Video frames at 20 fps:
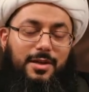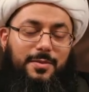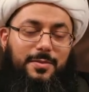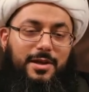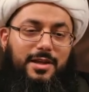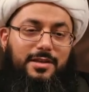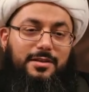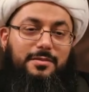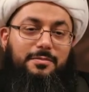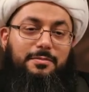
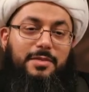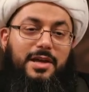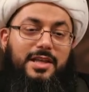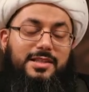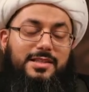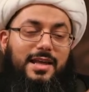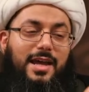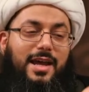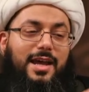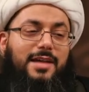Only these
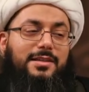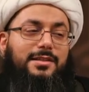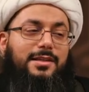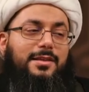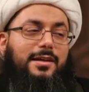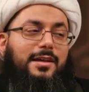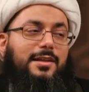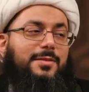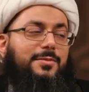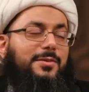narrations.
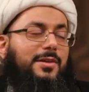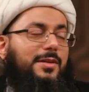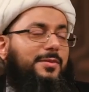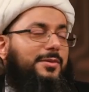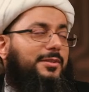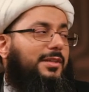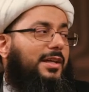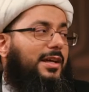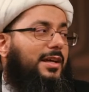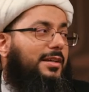
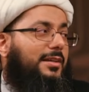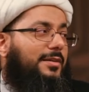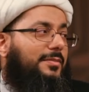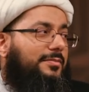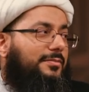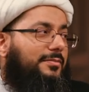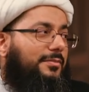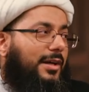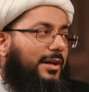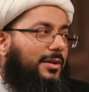
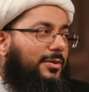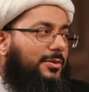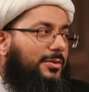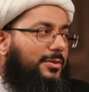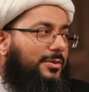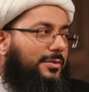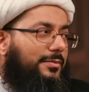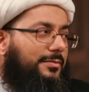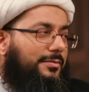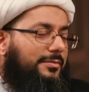Only the
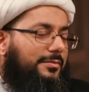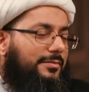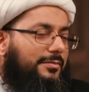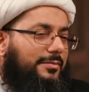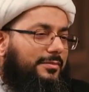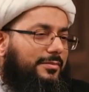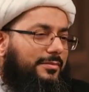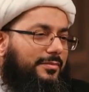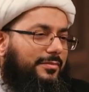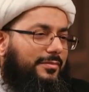narrations,
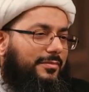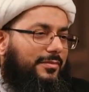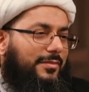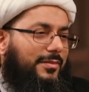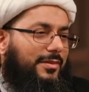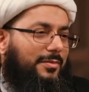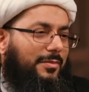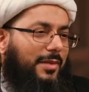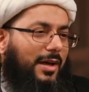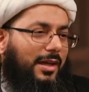because they
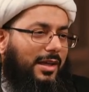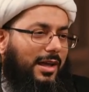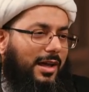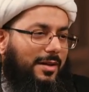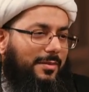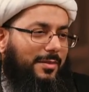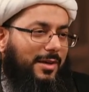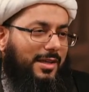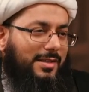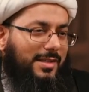relate to Ali
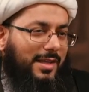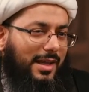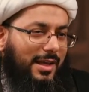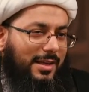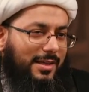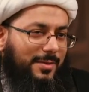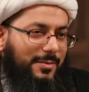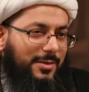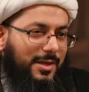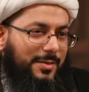ibn Abi
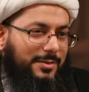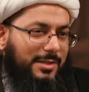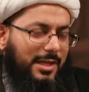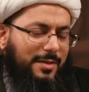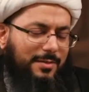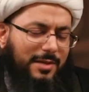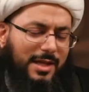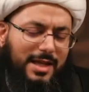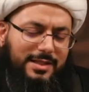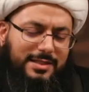Talib, peace be
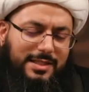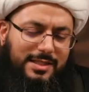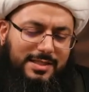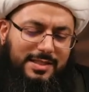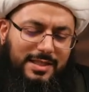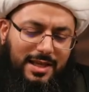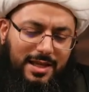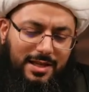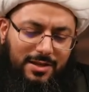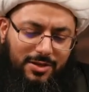upon him.
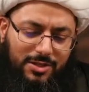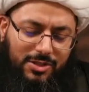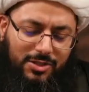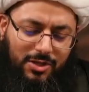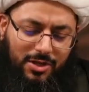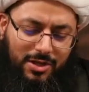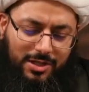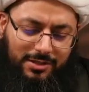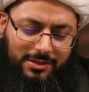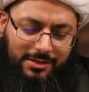Anything to do
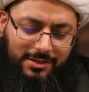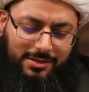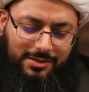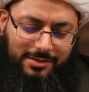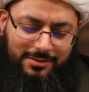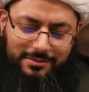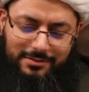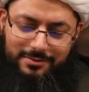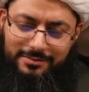with Ali ibn Abi